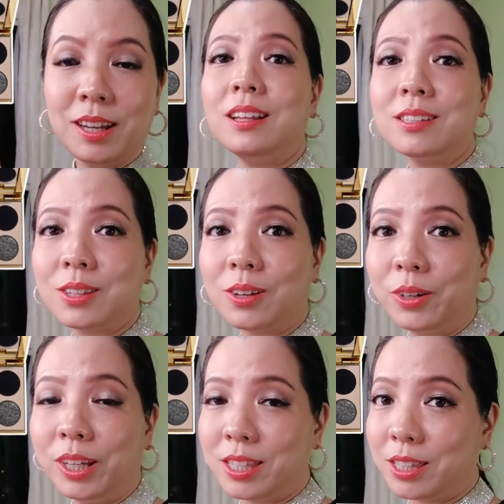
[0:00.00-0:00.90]
Color
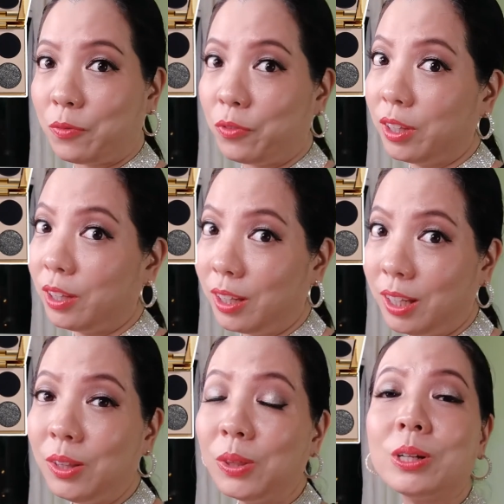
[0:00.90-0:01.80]
story is
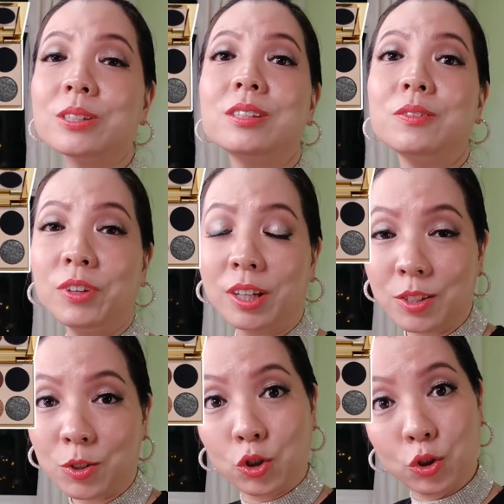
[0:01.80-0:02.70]
definitely not
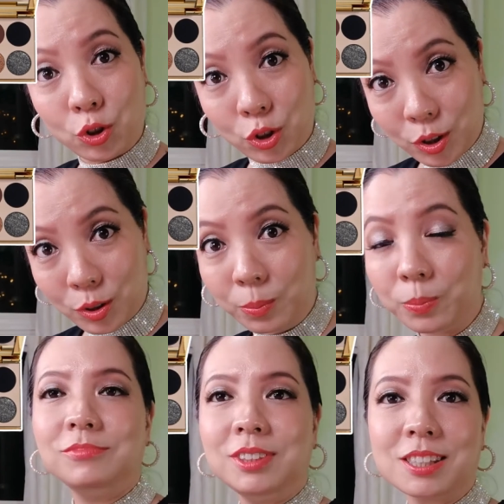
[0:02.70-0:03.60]
difficult to do.
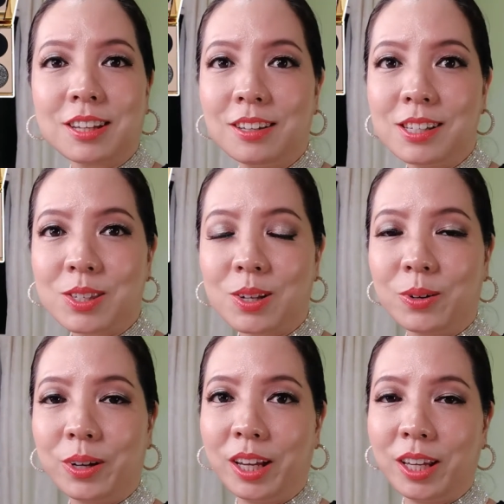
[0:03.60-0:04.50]
This color
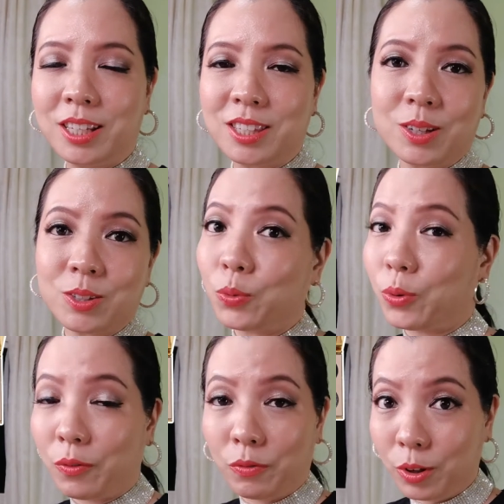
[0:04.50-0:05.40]
story is not
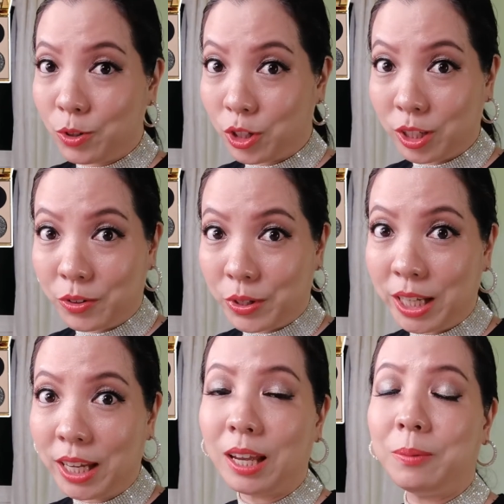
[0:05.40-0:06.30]

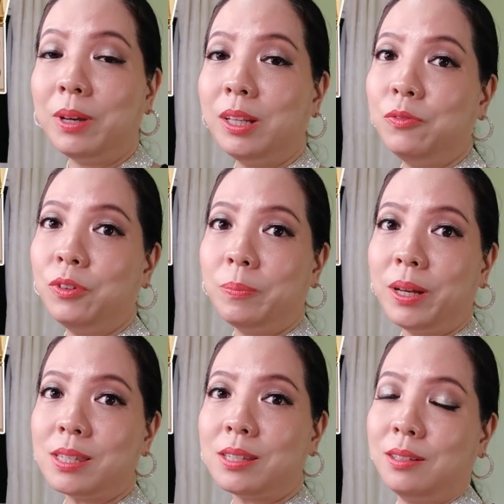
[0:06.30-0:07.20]
revolutionary, and many
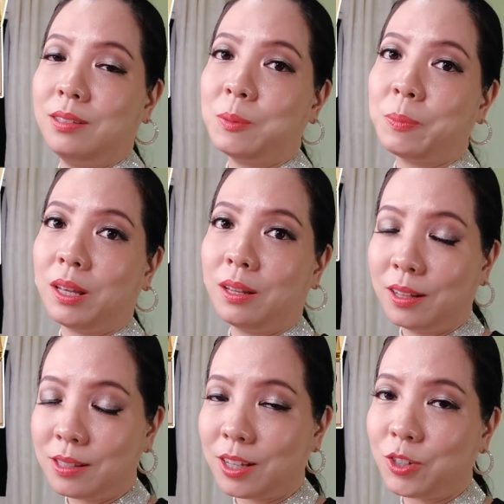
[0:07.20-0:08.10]
feedbacks that this
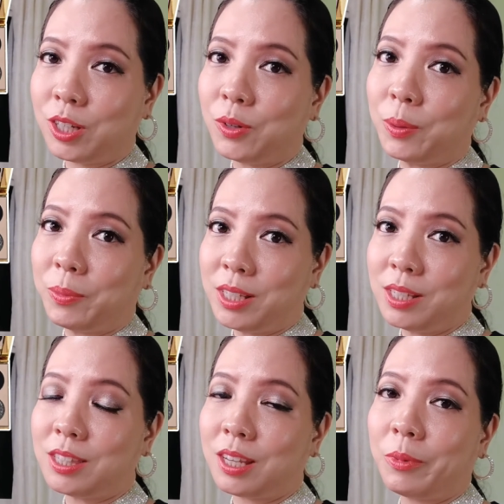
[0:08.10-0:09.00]
palette actually
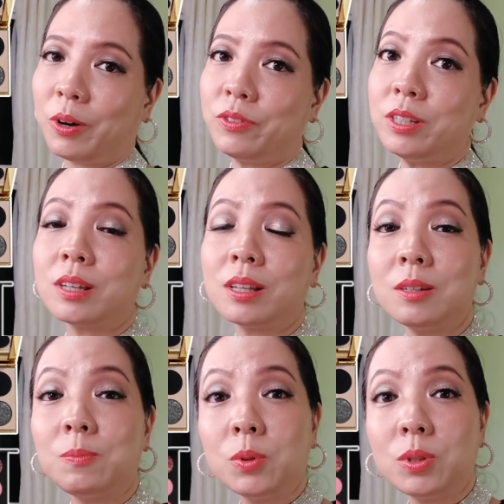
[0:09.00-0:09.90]
reminded them of the
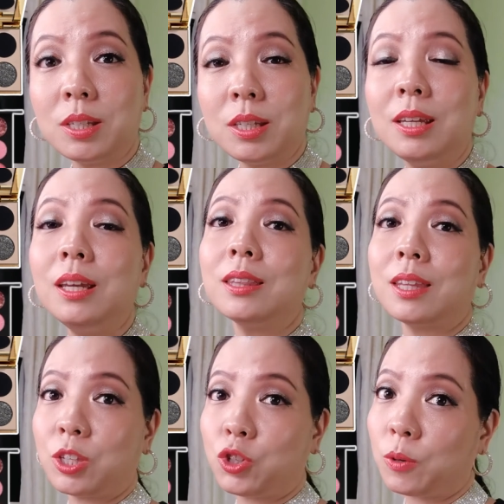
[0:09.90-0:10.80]
Tati Beauty
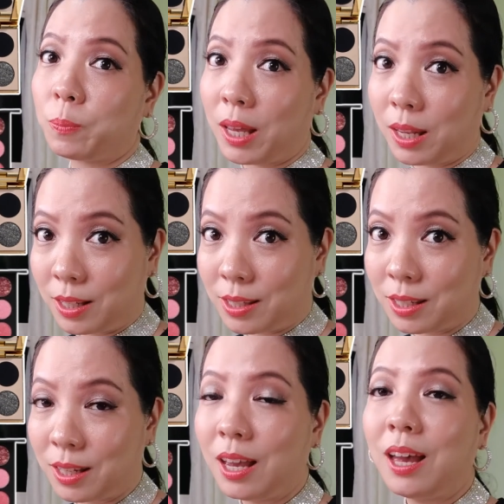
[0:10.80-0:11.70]
textured
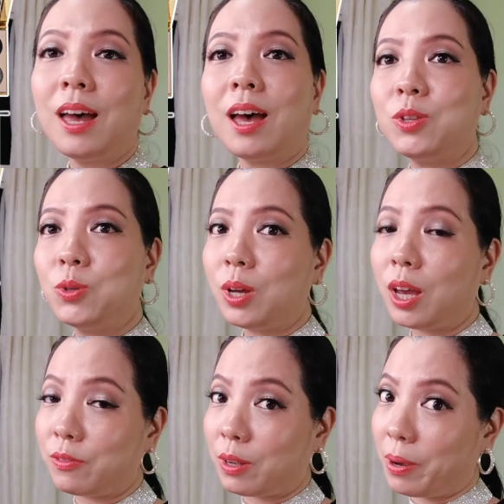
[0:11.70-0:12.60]
palette. I do
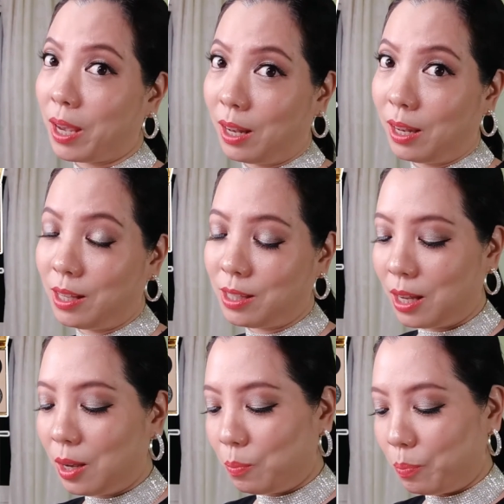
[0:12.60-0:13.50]
not have that palette,
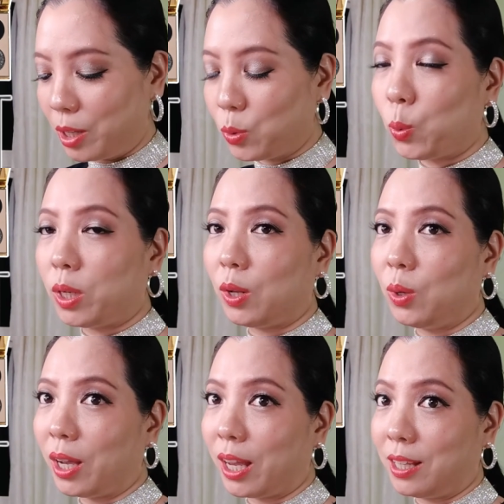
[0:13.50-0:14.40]
but when I
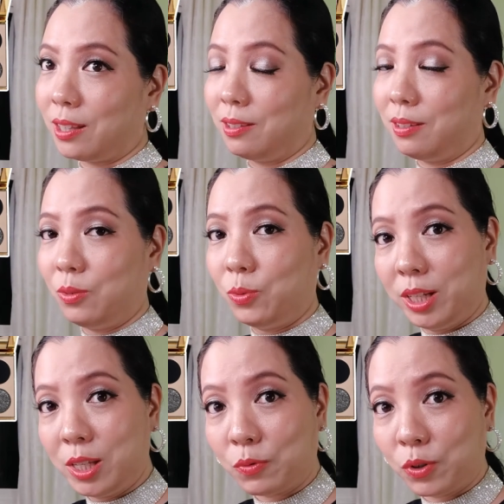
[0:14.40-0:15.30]
look at the
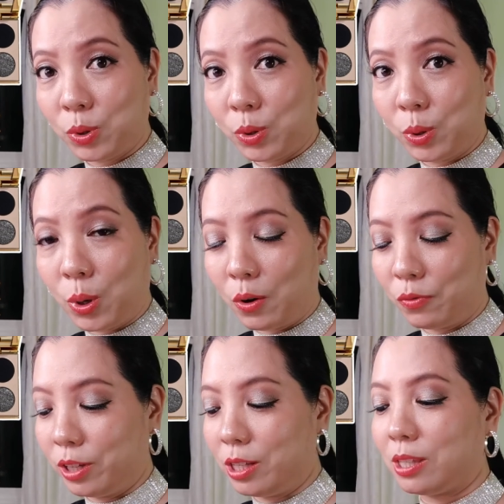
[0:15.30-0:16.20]
release photo
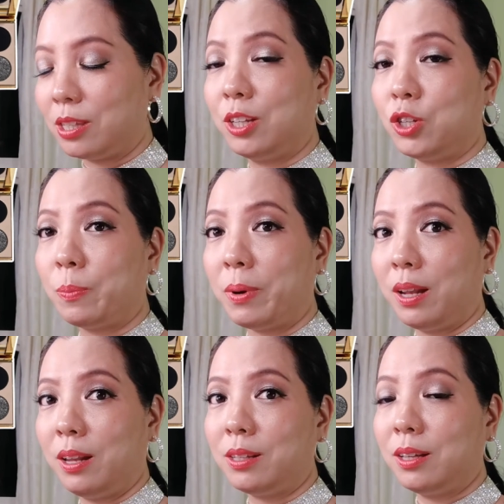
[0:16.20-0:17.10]
of this Signature
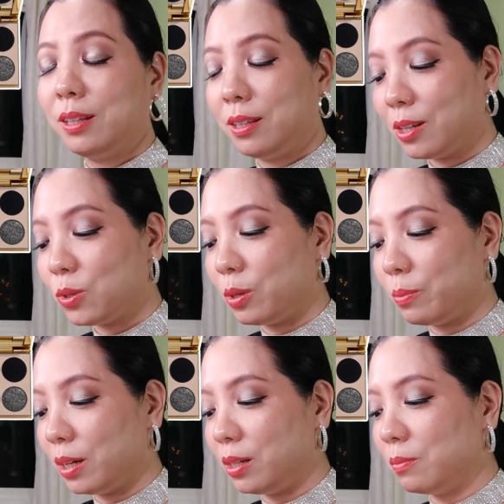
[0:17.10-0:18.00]
palette, it does
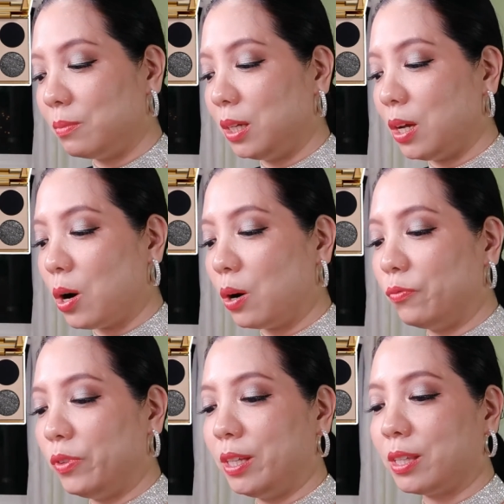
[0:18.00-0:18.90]
reminded me
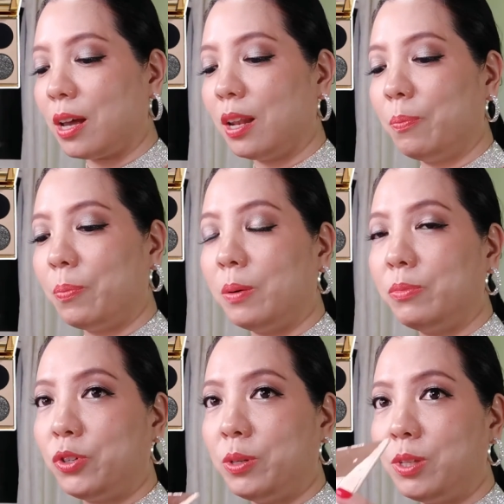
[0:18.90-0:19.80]
of this
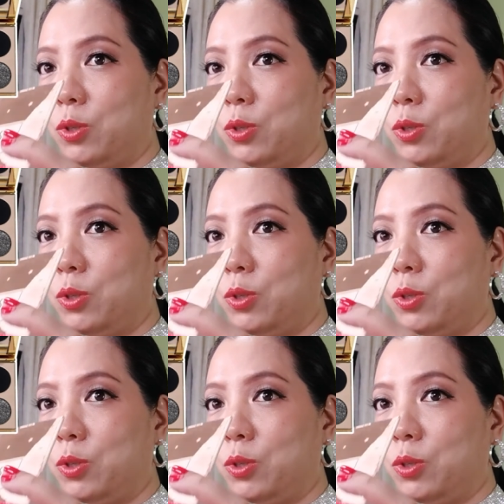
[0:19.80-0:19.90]
ColourPop Dream